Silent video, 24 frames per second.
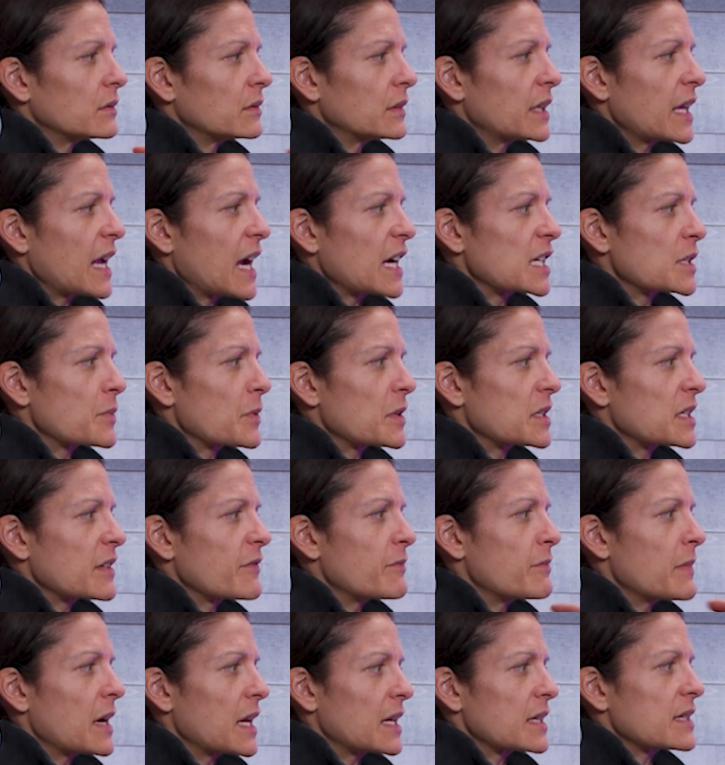the experts
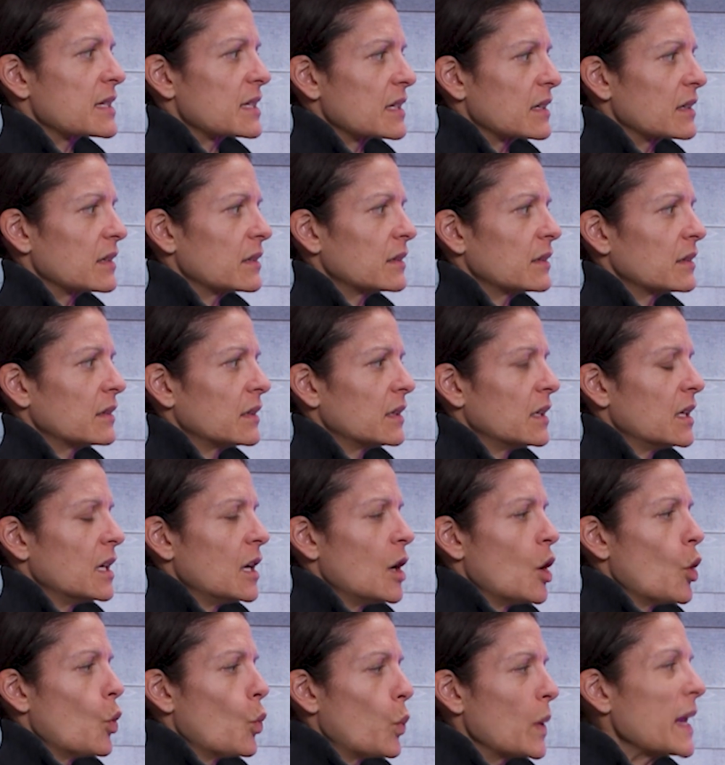of medicine,
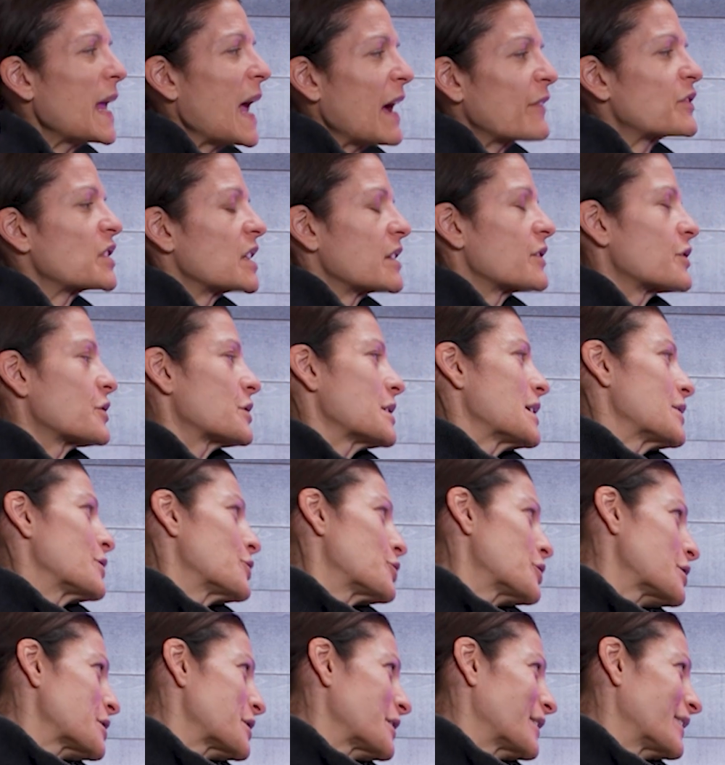we have to understand
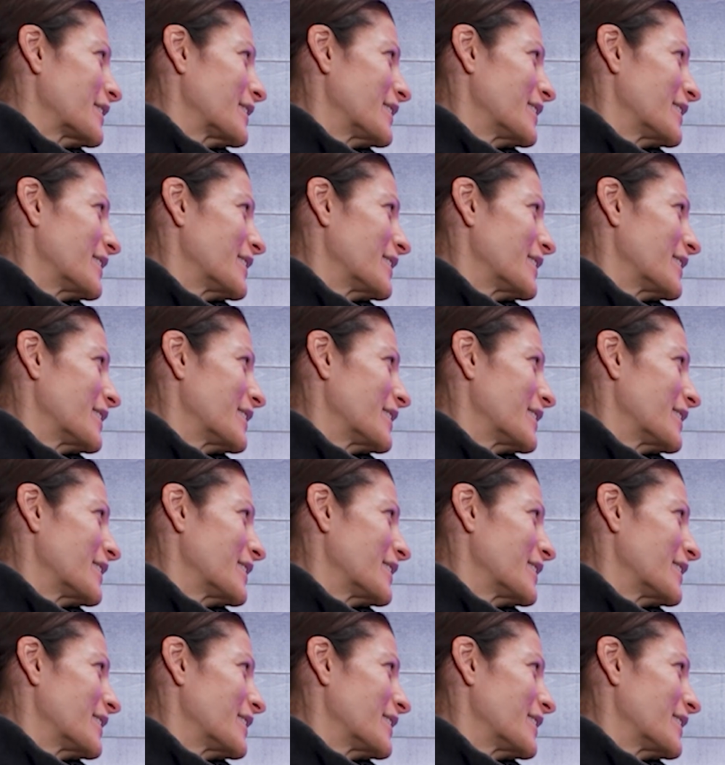nutrition.